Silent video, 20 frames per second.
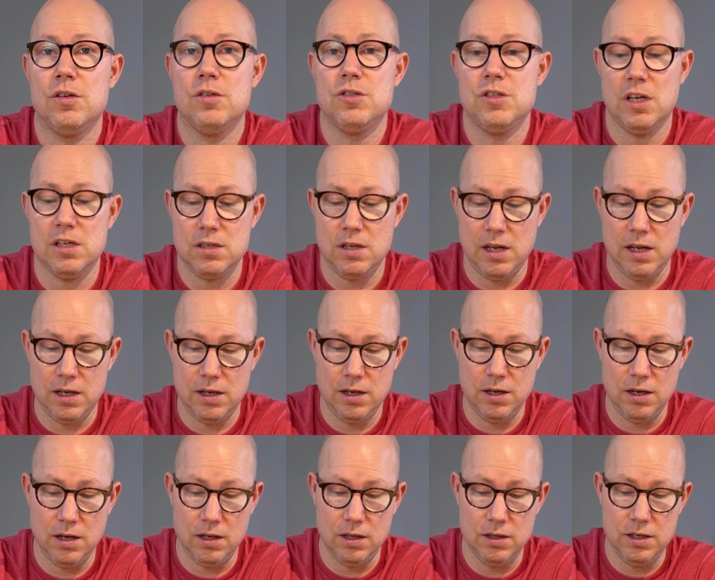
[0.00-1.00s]
just like
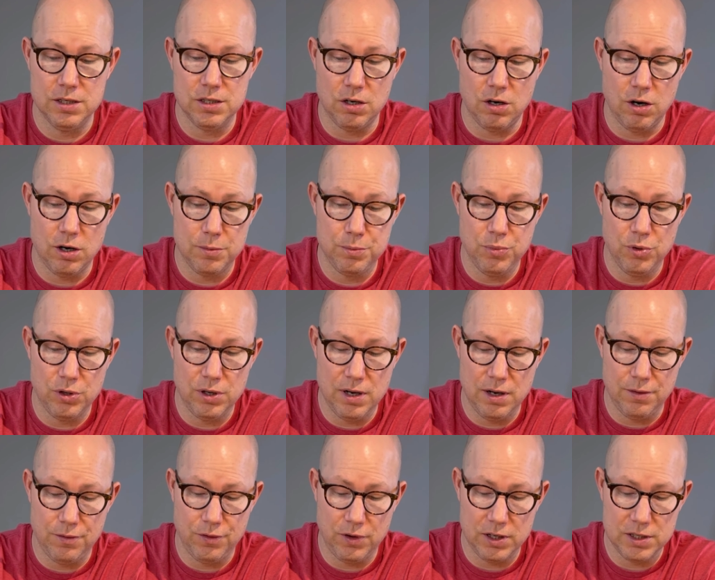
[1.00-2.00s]
this art book
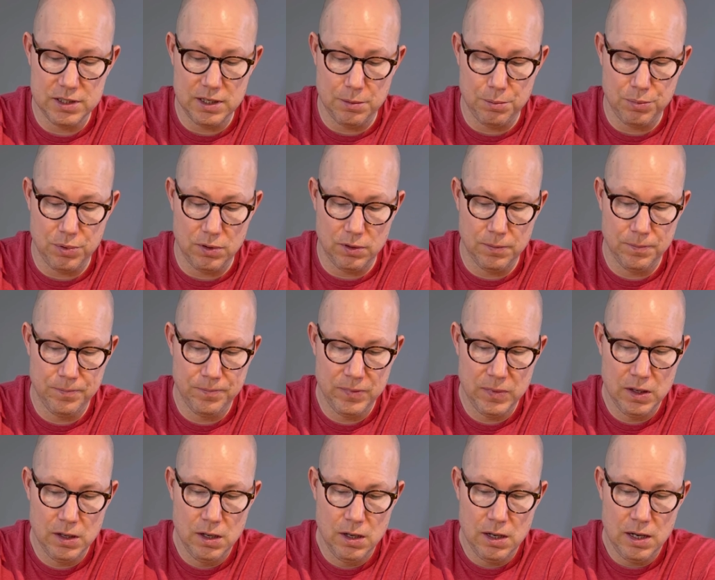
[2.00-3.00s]
here, for example.
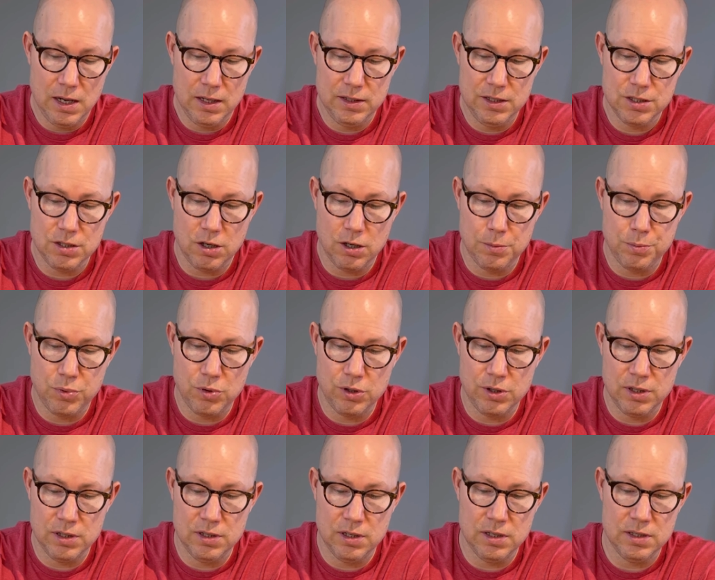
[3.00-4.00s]
And this art book,
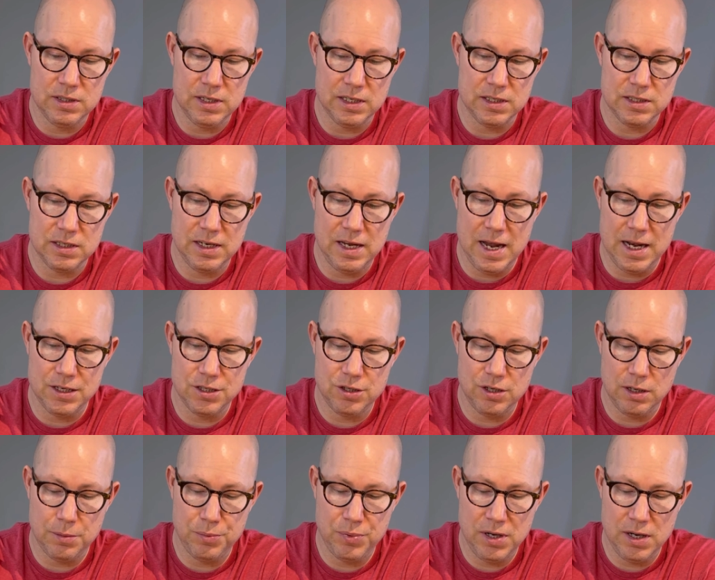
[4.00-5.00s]
it says
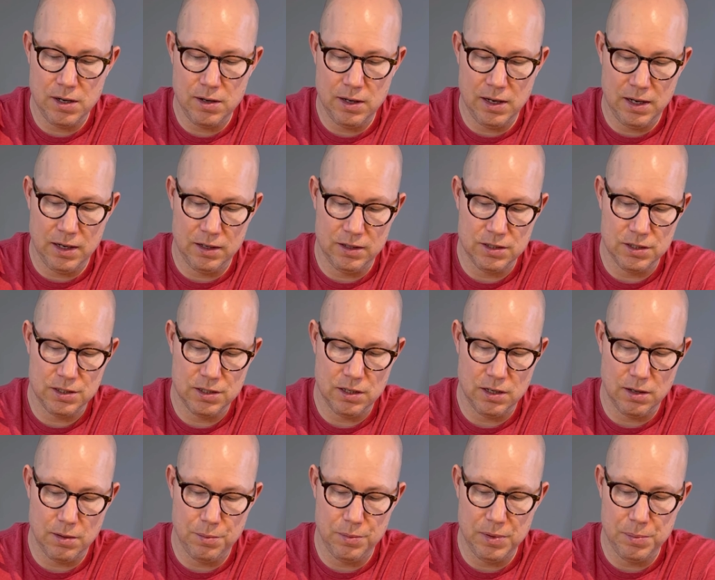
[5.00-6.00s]
Canson up here, and it's
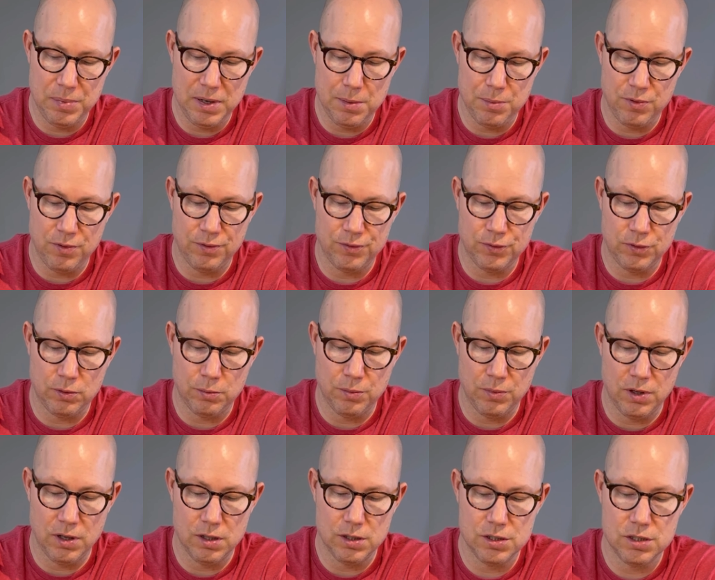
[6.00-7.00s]
the paper
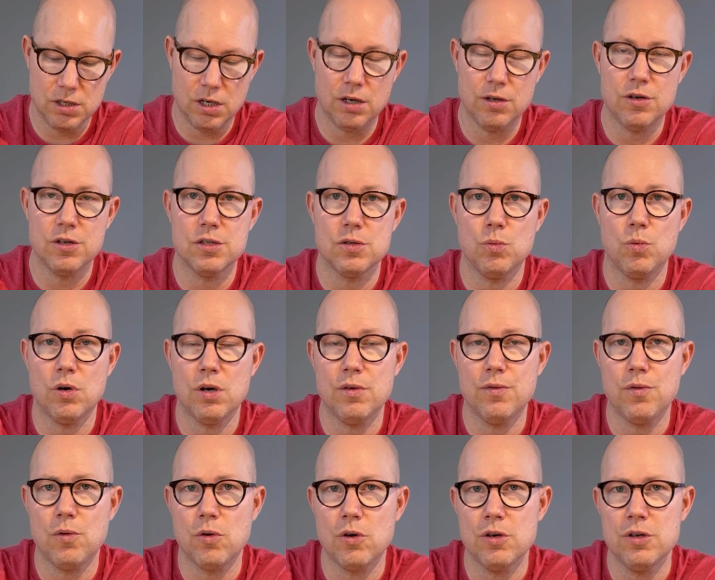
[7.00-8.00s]
from Saunders
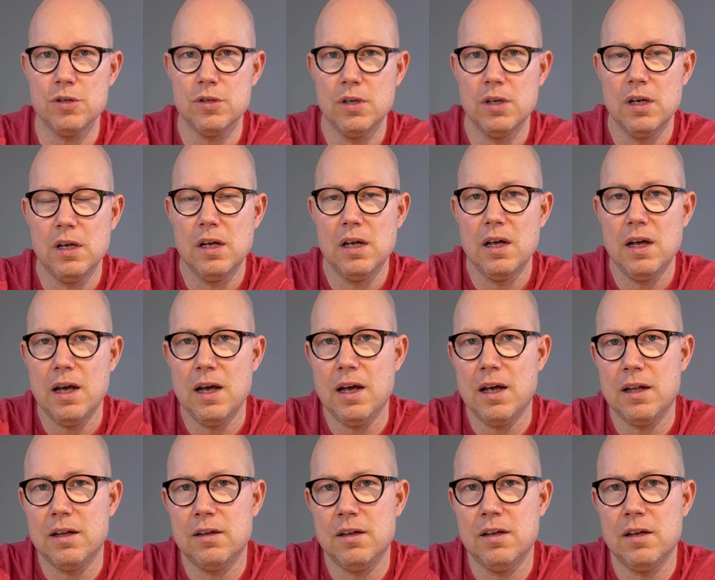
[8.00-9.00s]
Waterford,
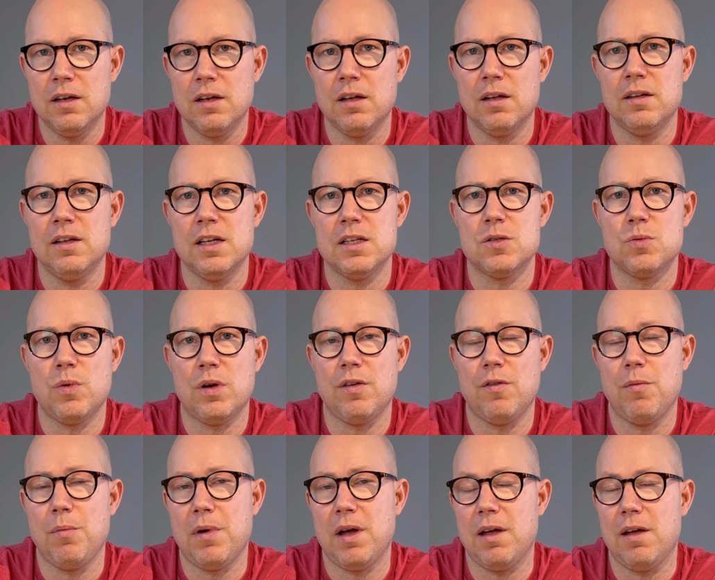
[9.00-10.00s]
and that's one
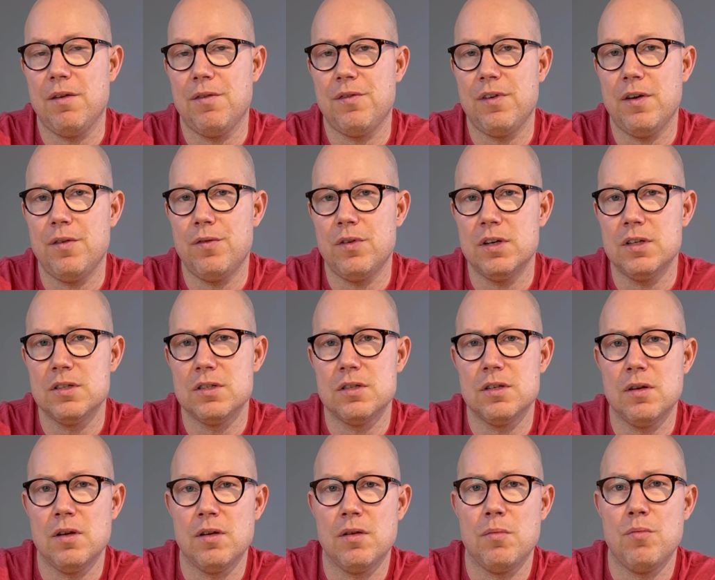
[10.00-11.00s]
of my
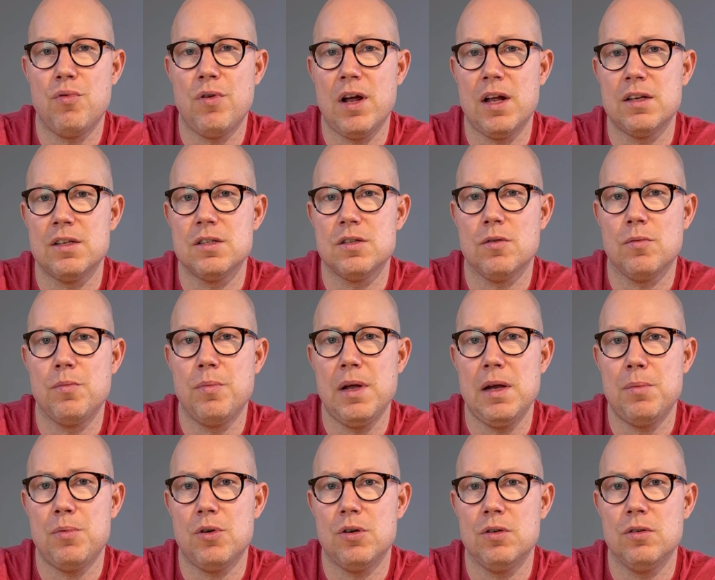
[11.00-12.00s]
favorite brands of
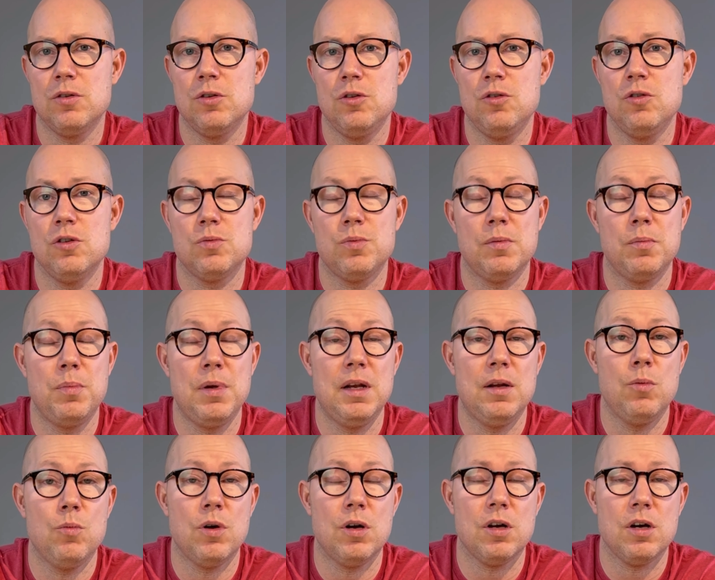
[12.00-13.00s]
paper to use when
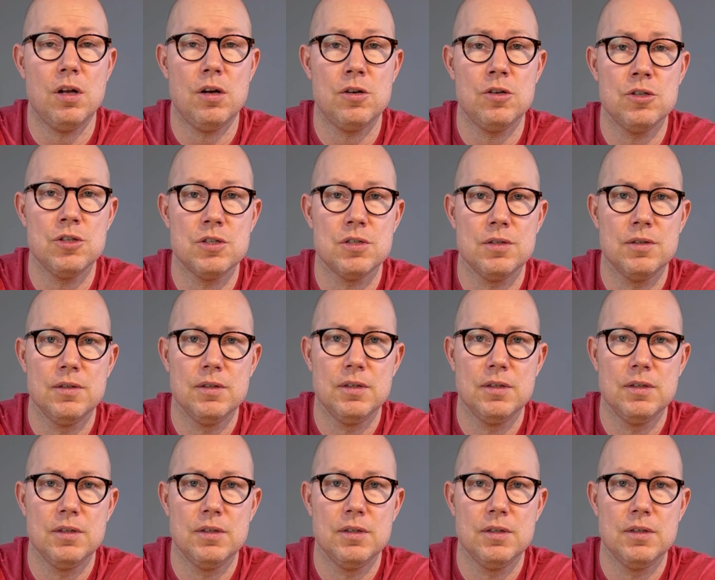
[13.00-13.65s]
painting watercolors.